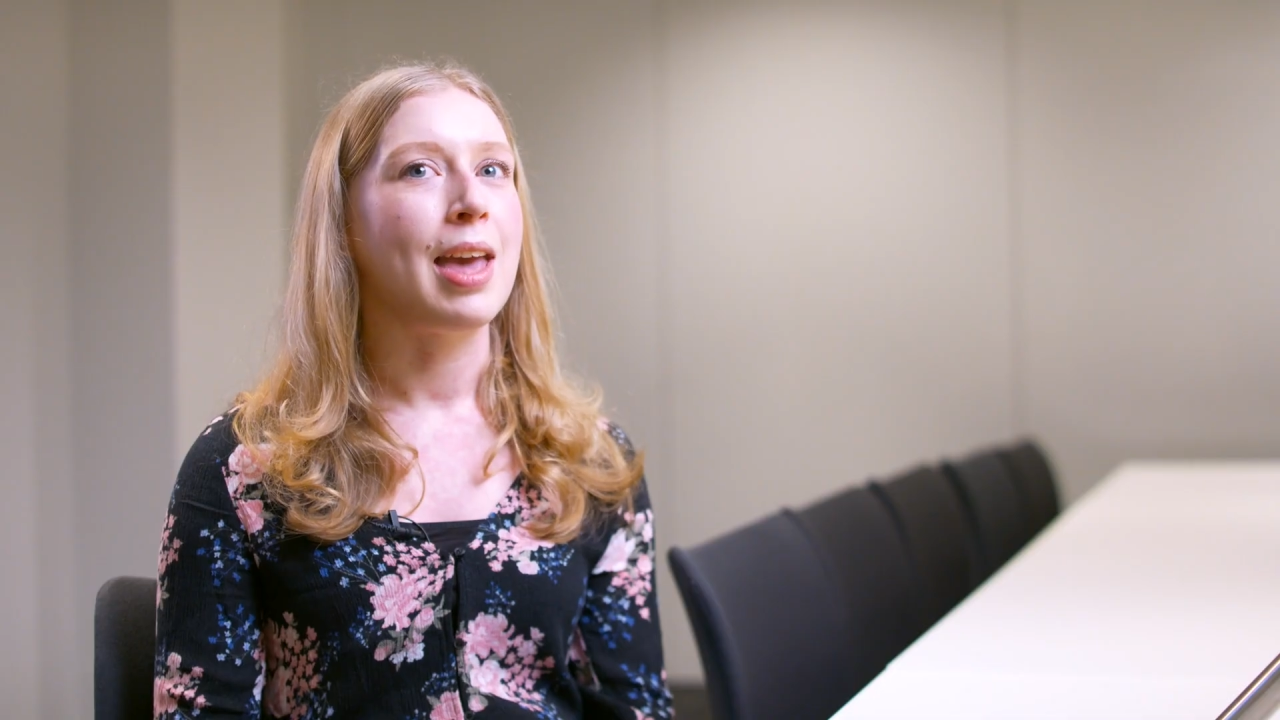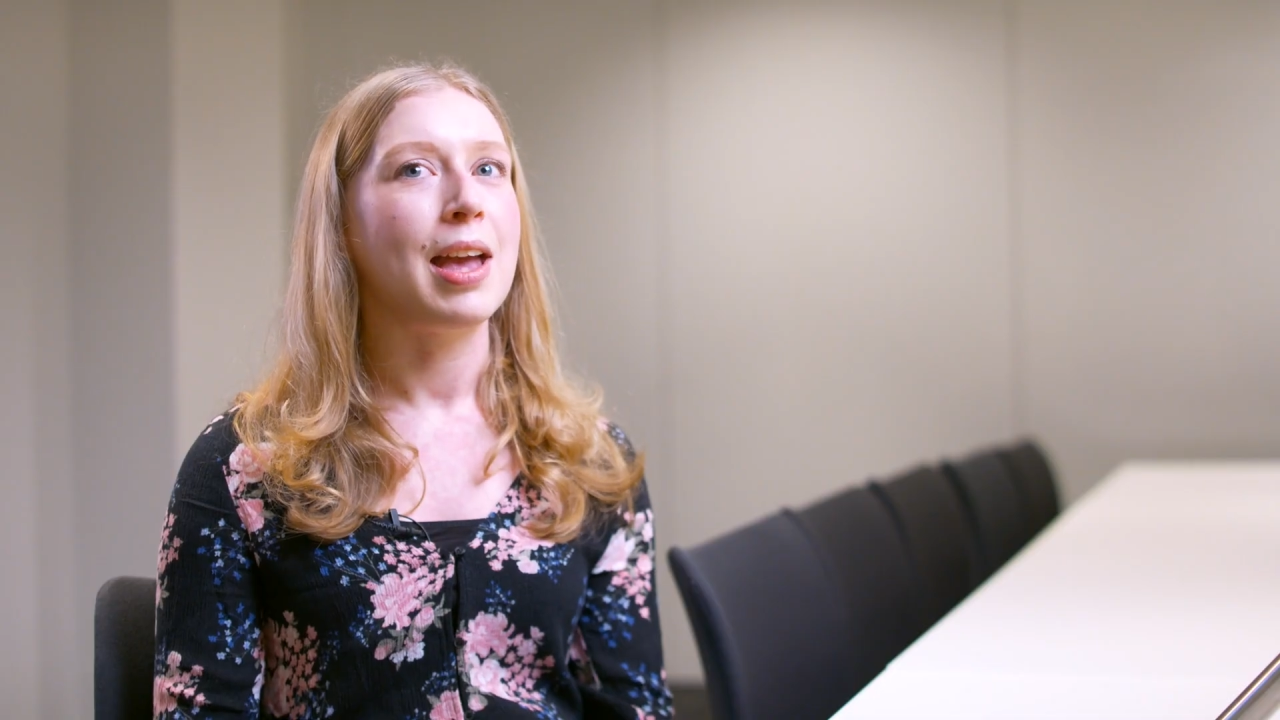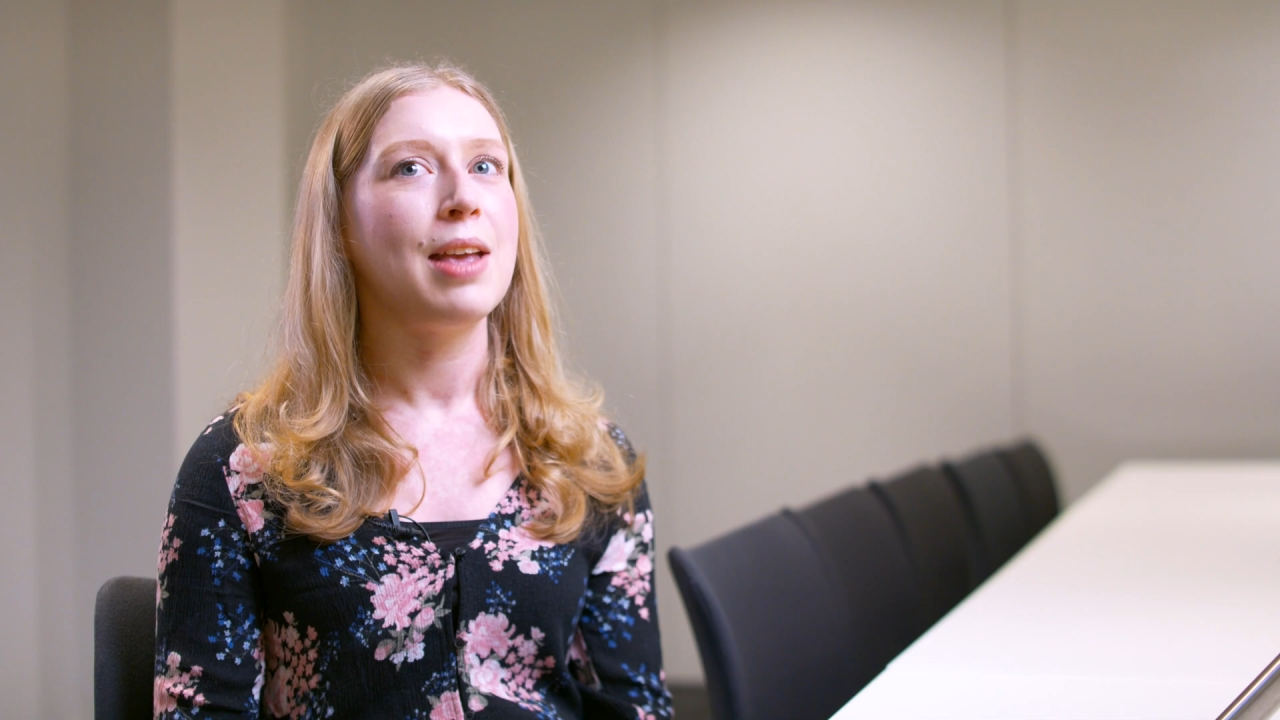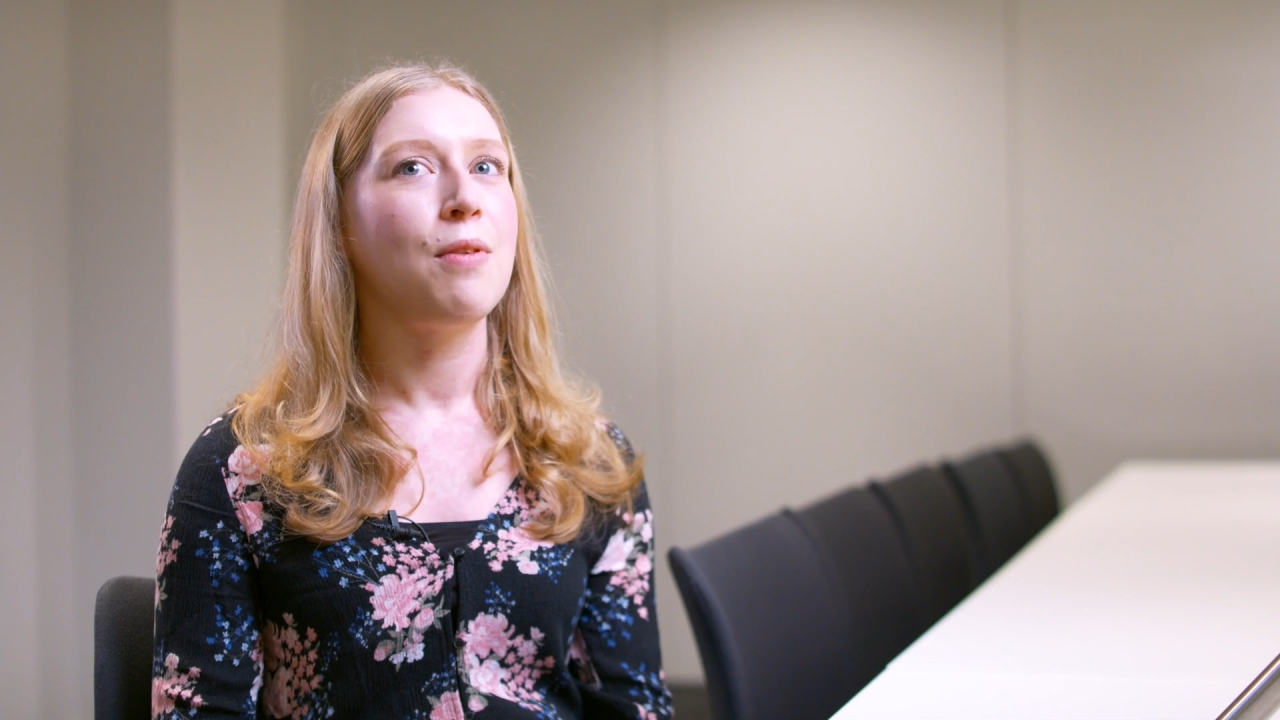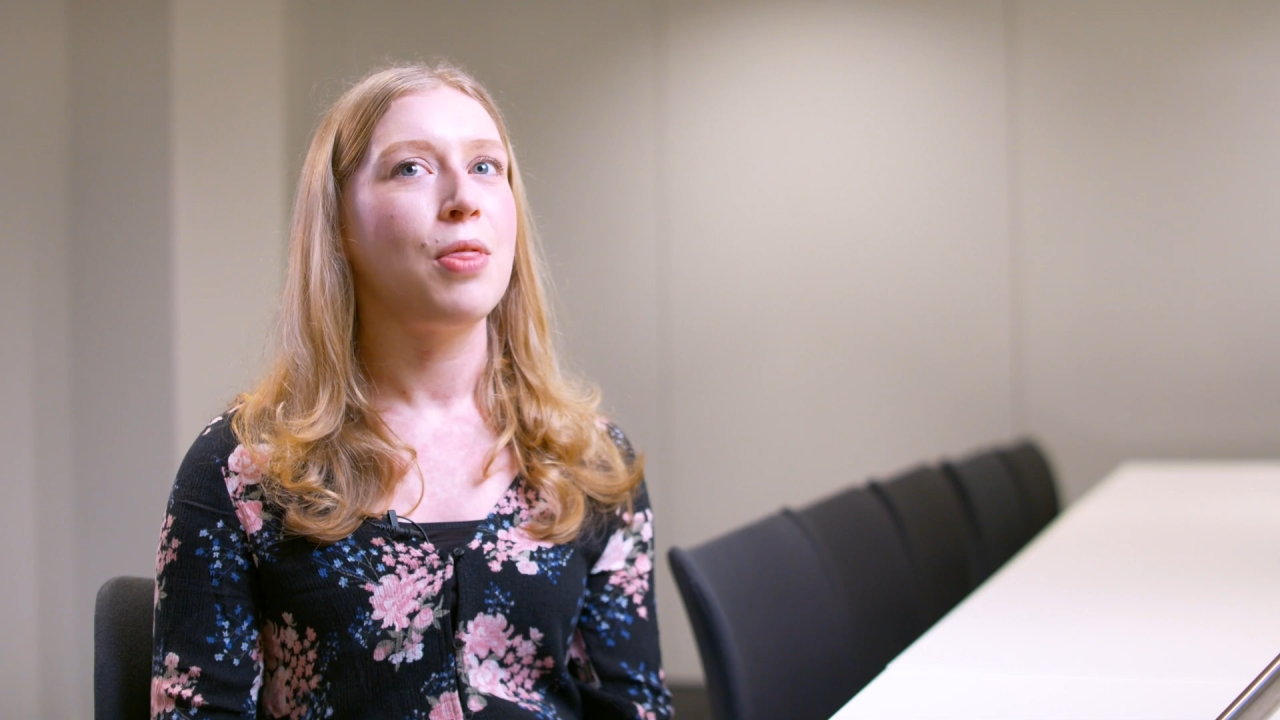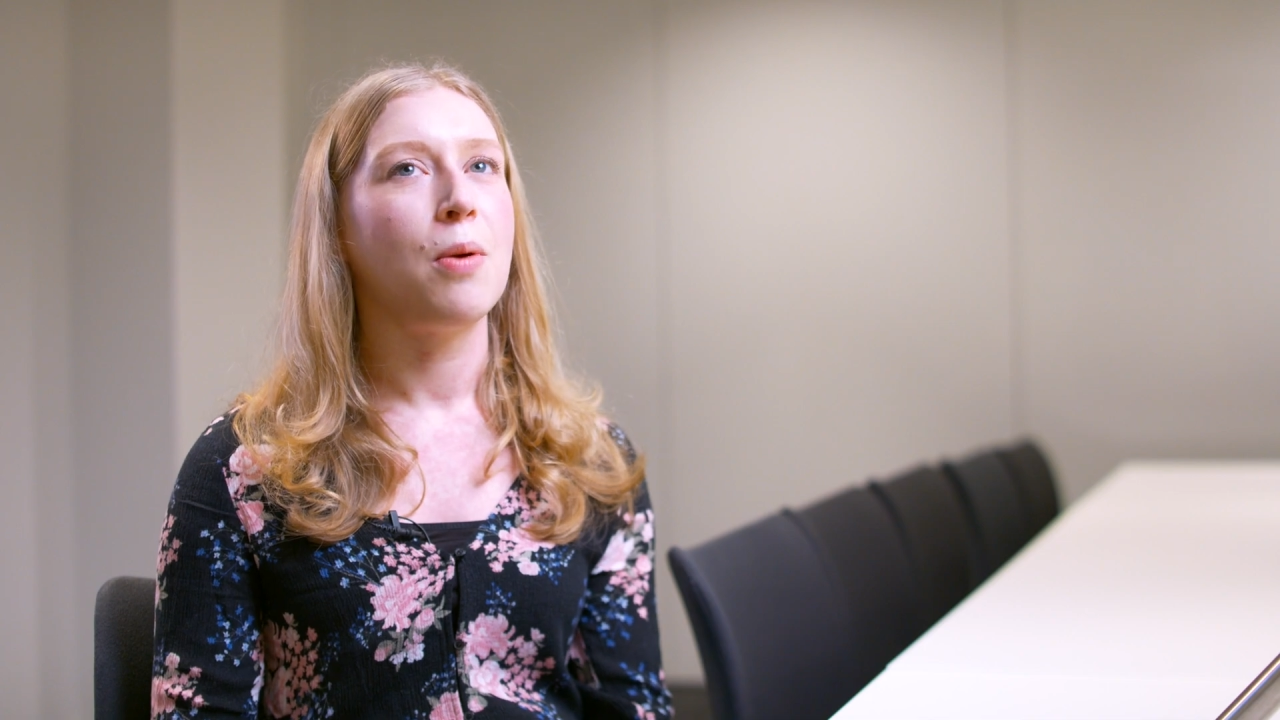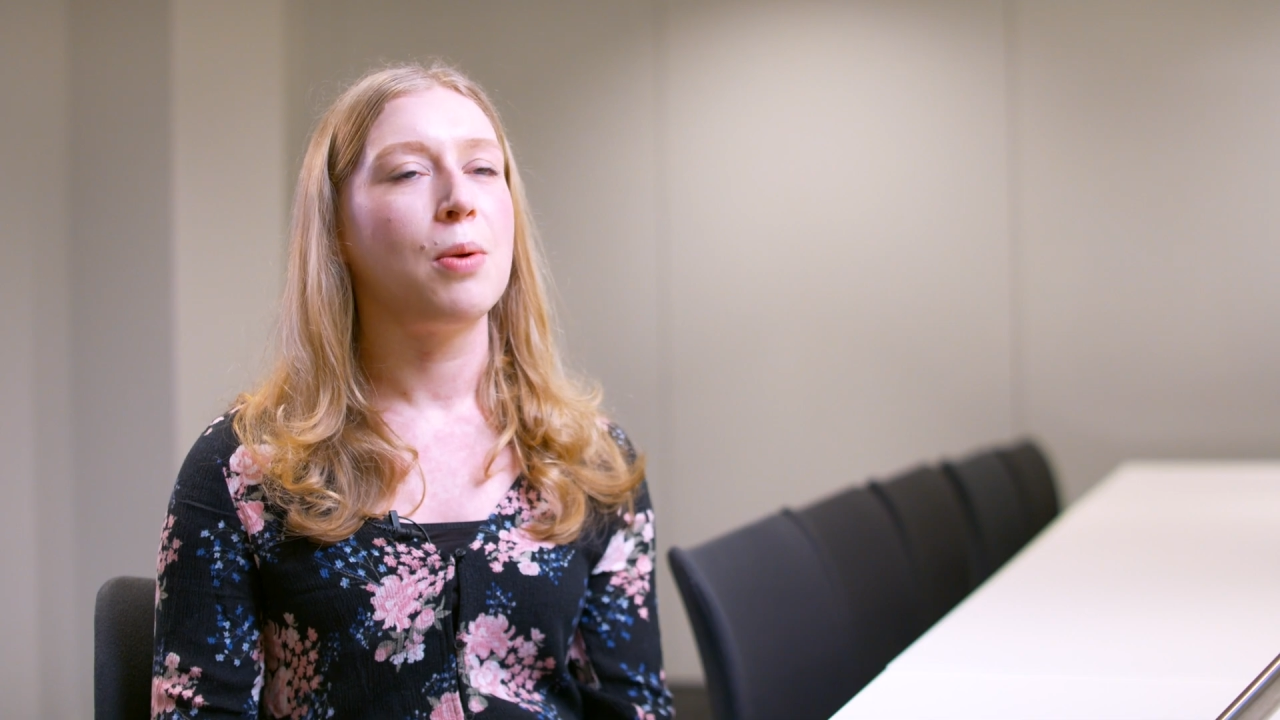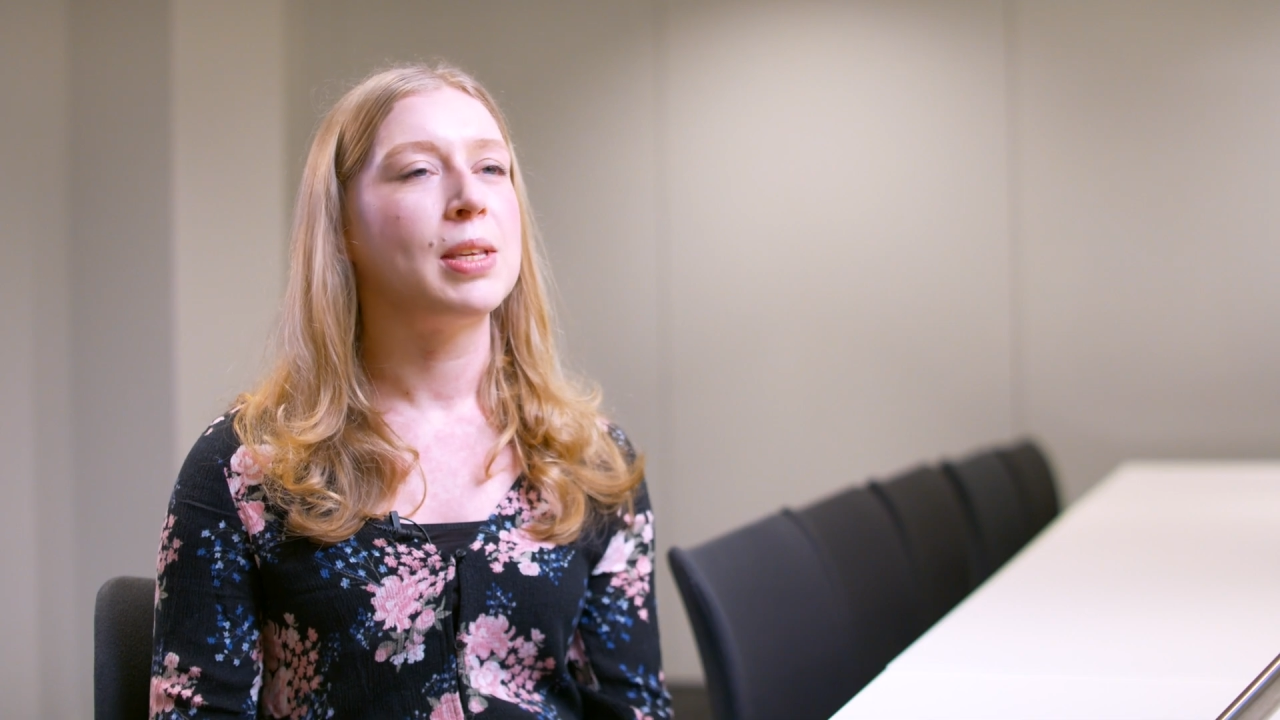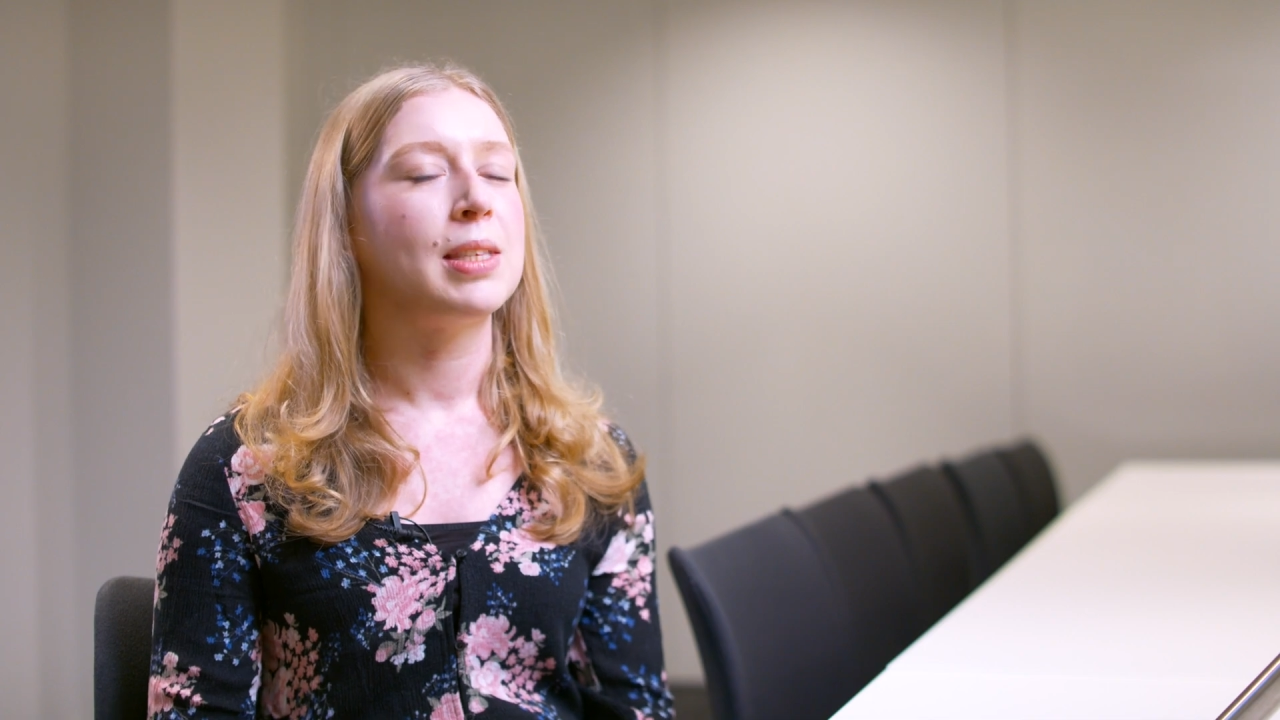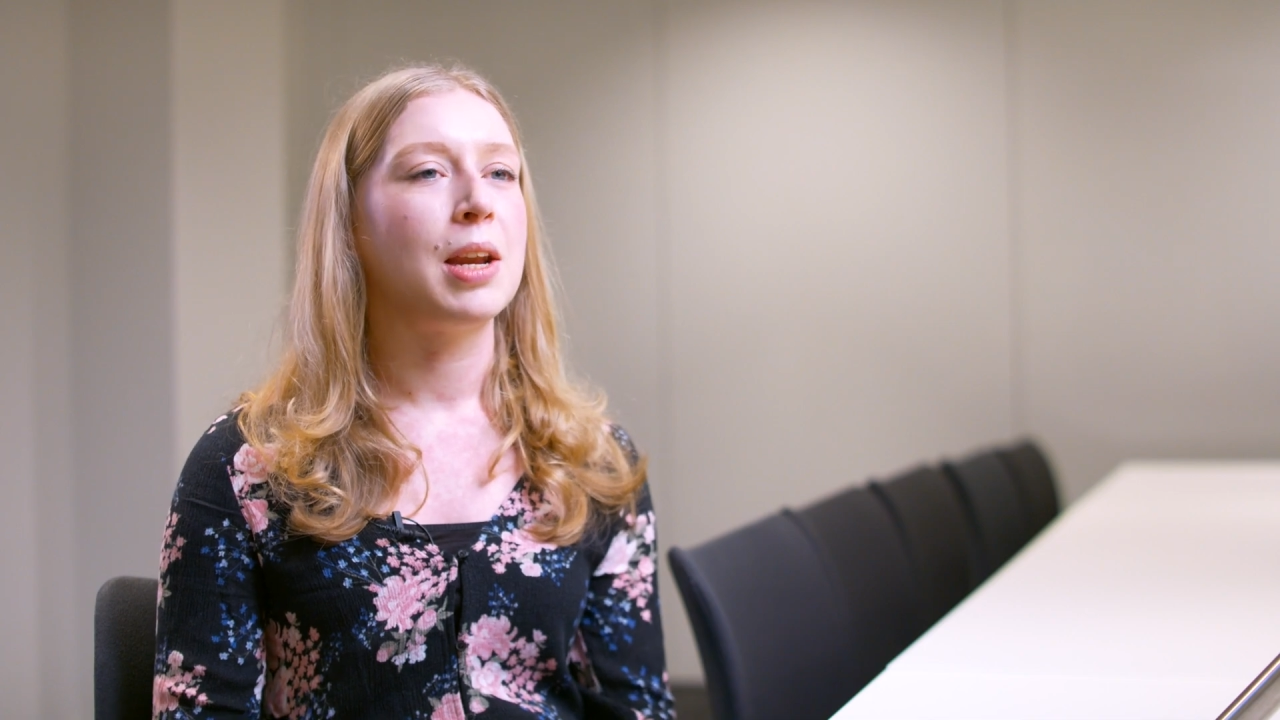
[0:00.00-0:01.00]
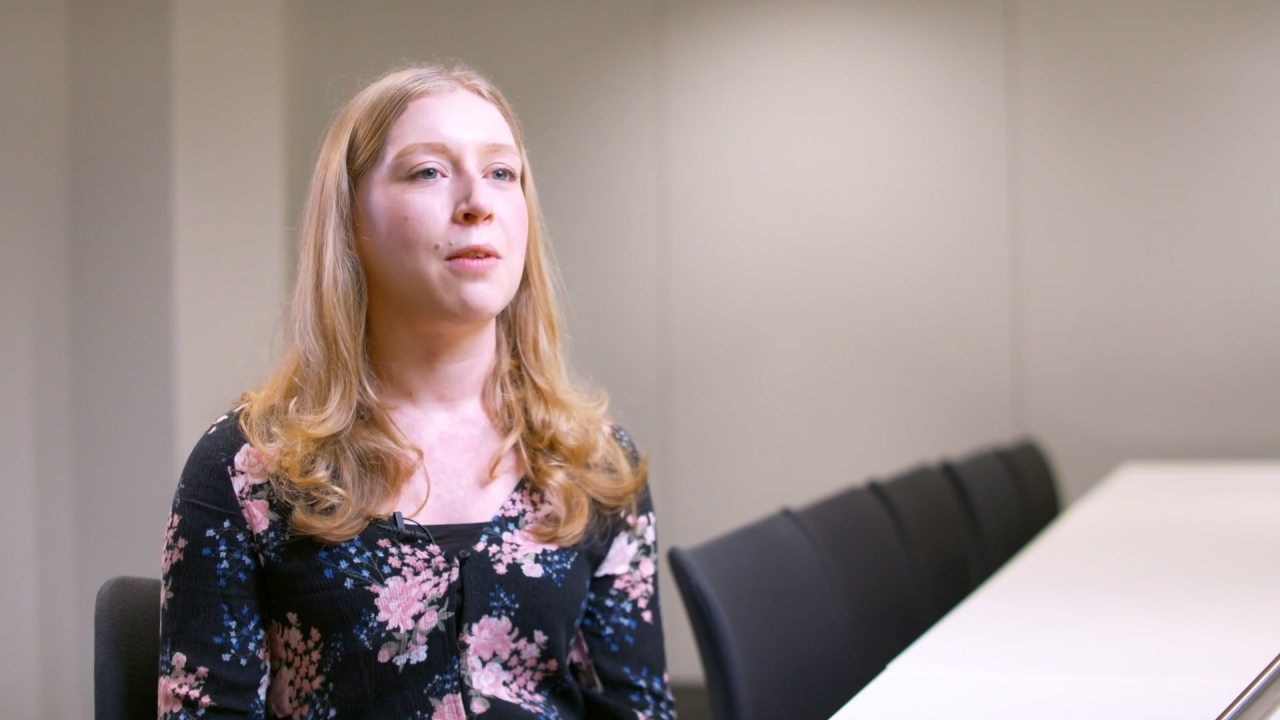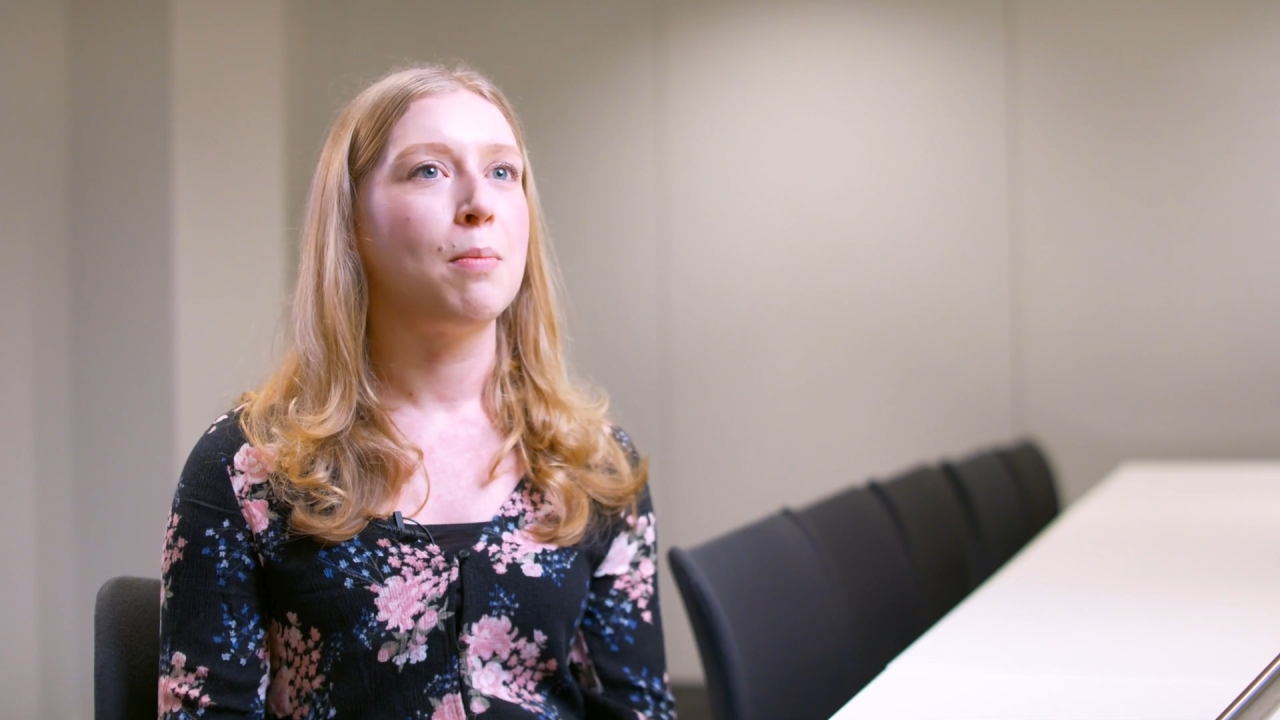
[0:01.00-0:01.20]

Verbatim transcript: Even though we were studying